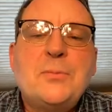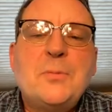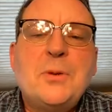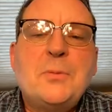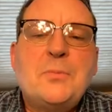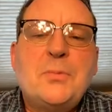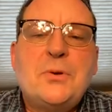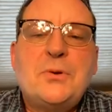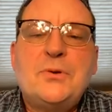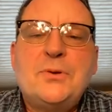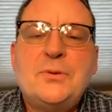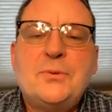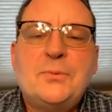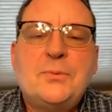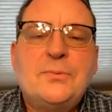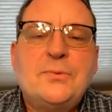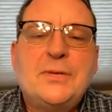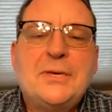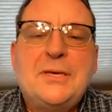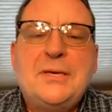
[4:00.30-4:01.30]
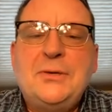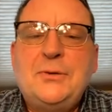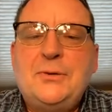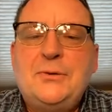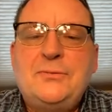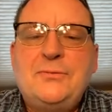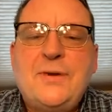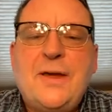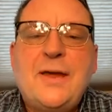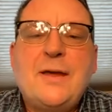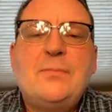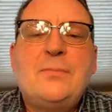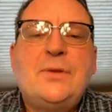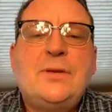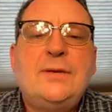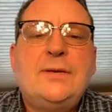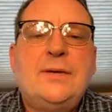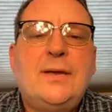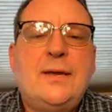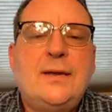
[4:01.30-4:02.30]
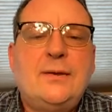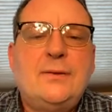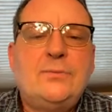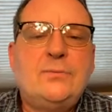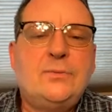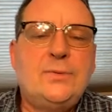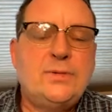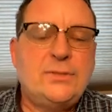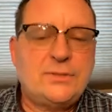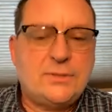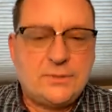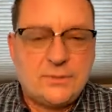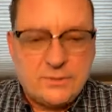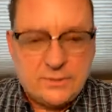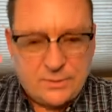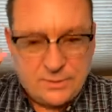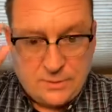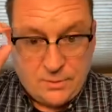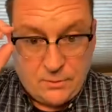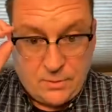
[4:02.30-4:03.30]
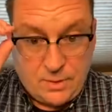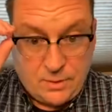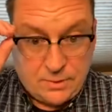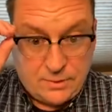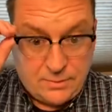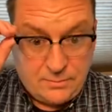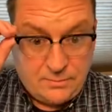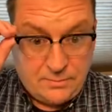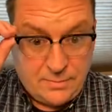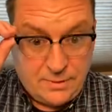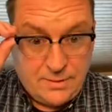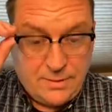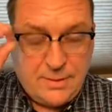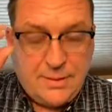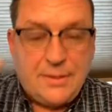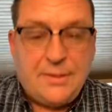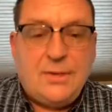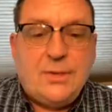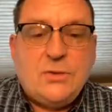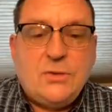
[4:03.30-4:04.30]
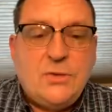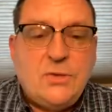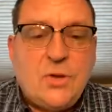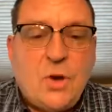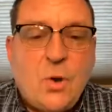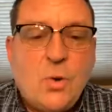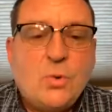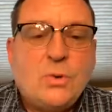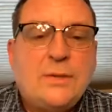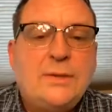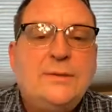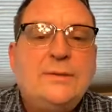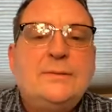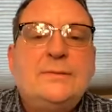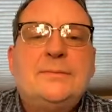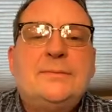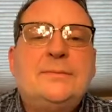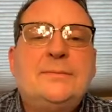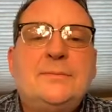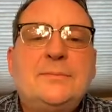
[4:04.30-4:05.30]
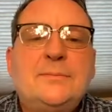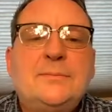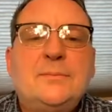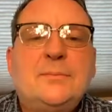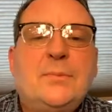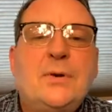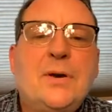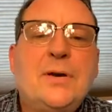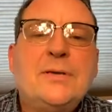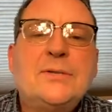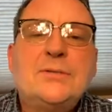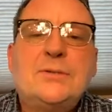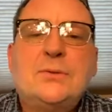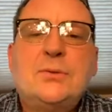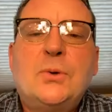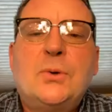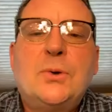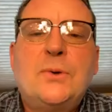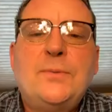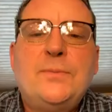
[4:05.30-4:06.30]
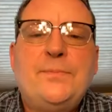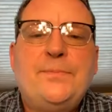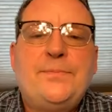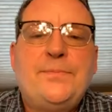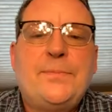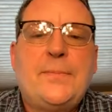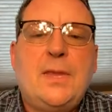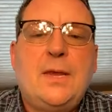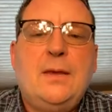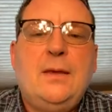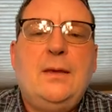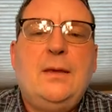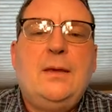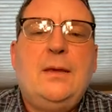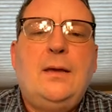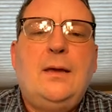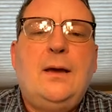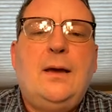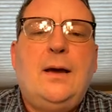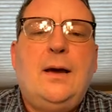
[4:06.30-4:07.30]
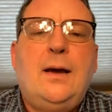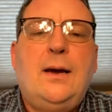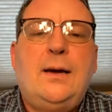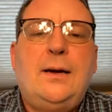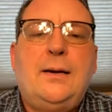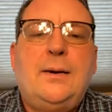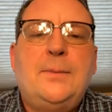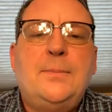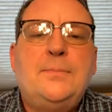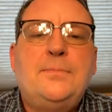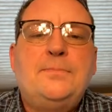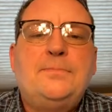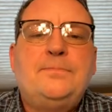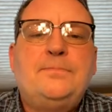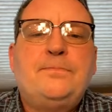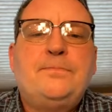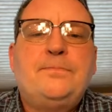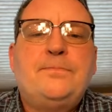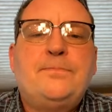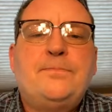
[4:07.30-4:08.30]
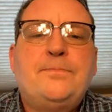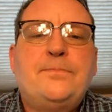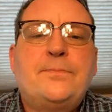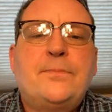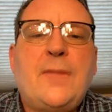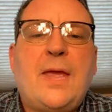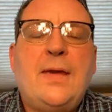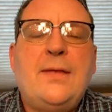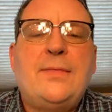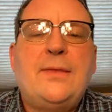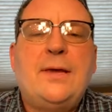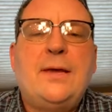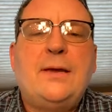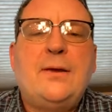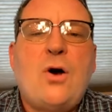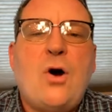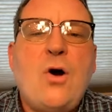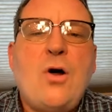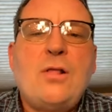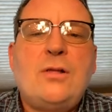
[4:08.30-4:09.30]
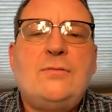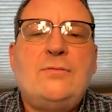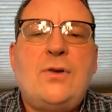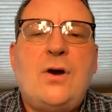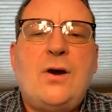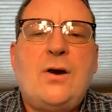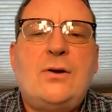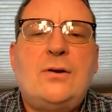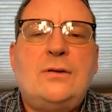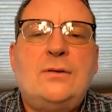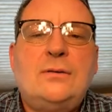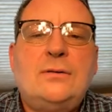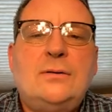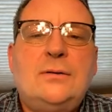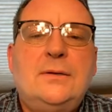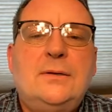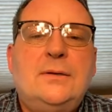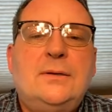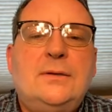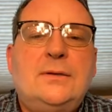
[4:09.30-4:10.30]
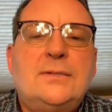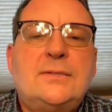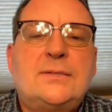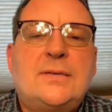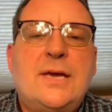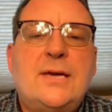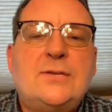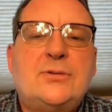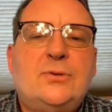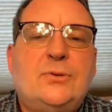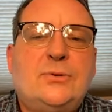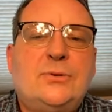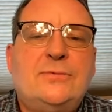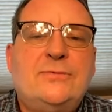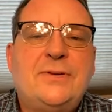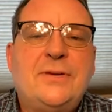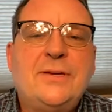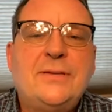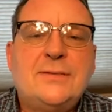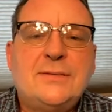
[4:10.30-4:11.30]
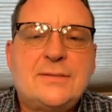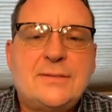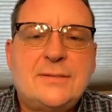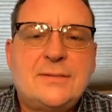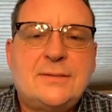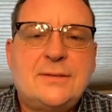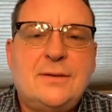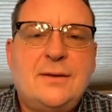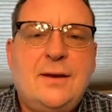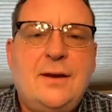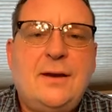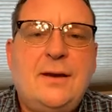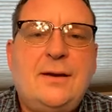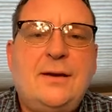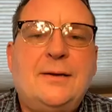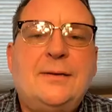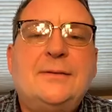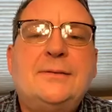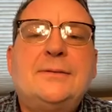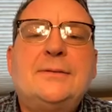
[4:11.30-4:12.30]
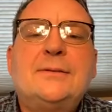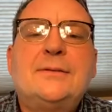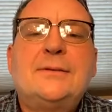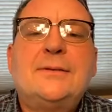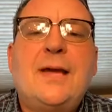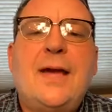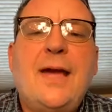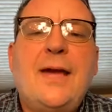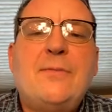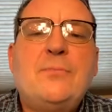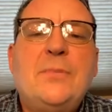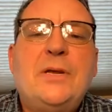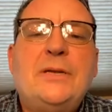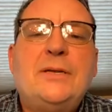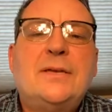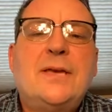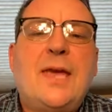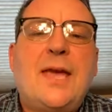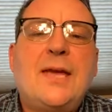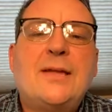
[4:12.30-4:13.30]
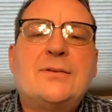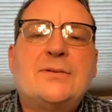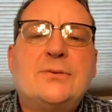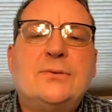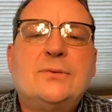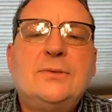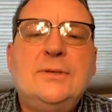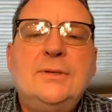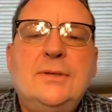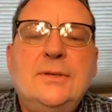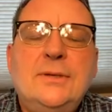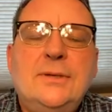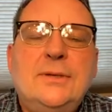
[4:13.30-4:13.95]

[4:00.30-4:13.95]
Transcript: Remember the the Gill family, and we certainly welcome Nolan. Praise the Lord. Um, and then all of our scheduled events uh, have been canceled